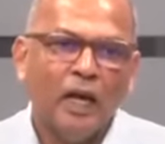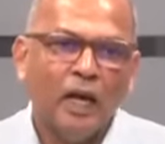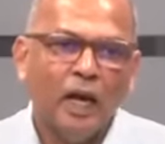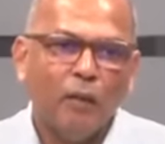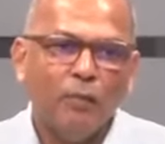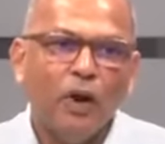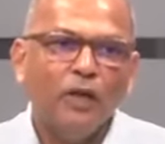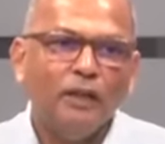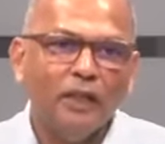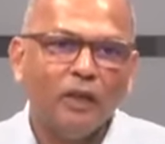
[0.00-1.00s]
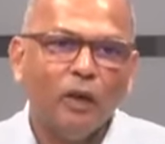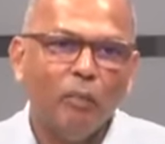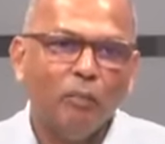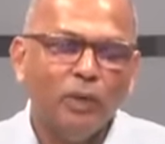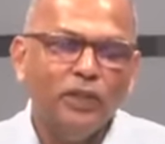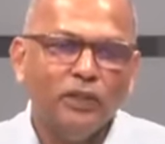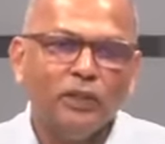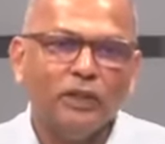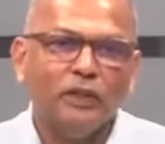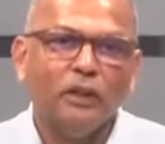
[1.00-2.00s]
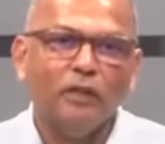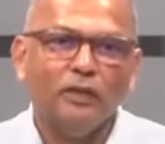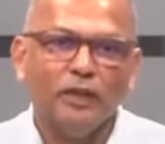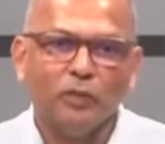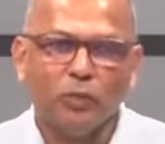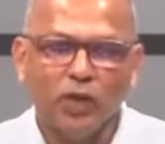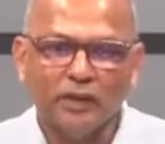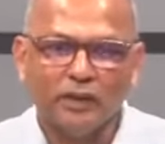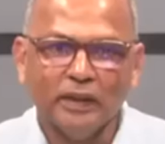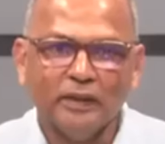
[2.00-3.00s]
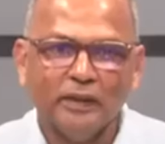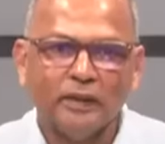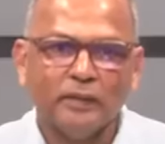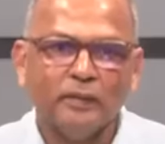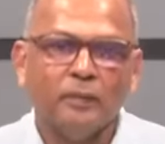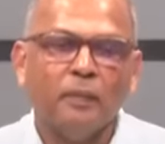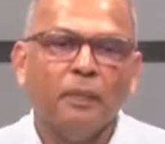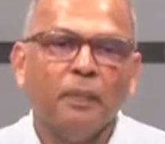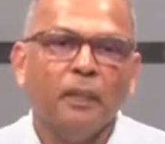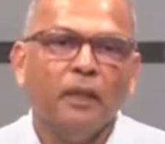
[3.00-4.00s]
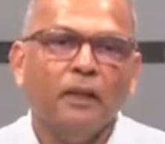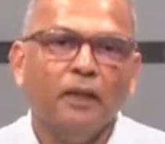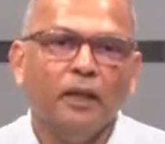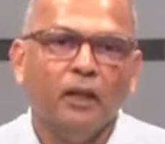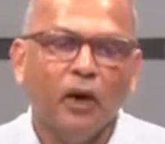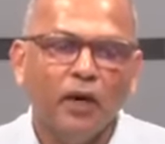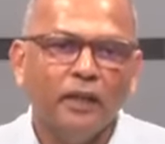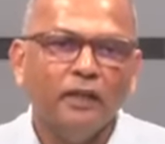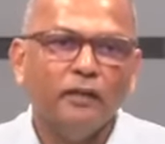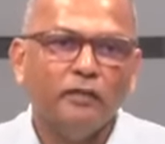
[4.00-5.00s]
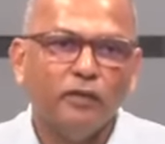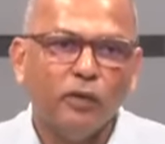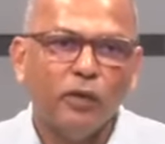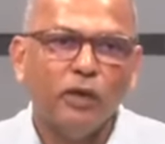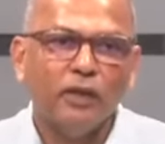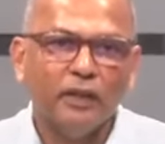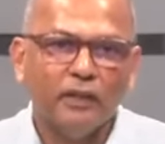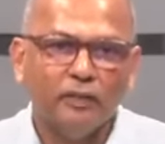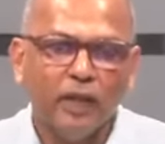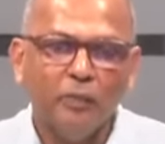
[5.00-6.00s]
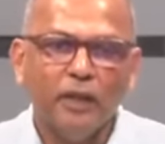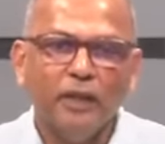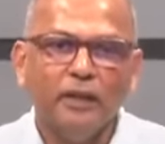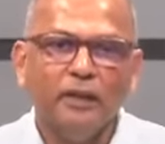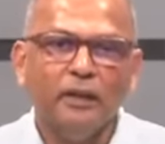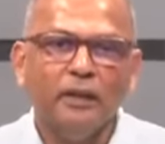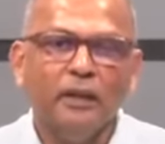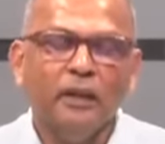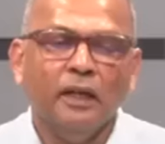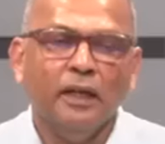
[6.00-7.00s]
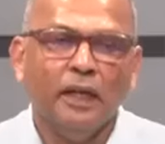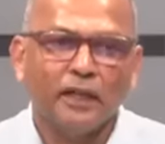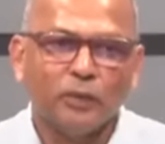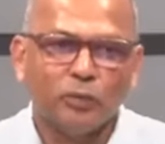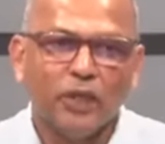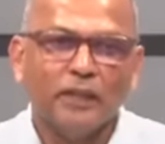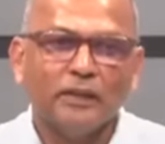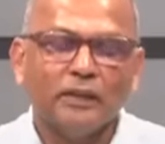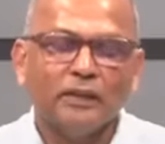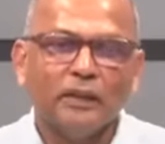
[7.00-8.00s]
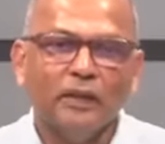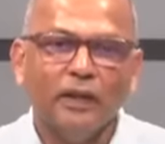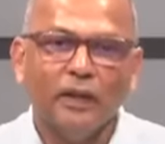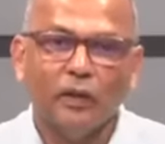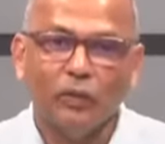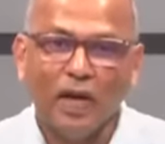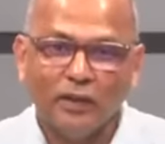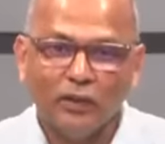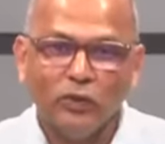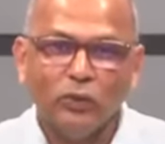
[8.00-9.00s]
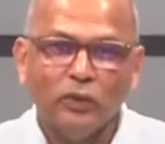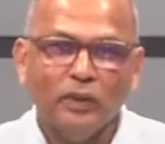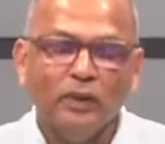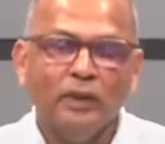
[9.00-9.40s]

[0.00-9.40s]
Upon the completion of this process, the lawyer for the family expressed their gratitude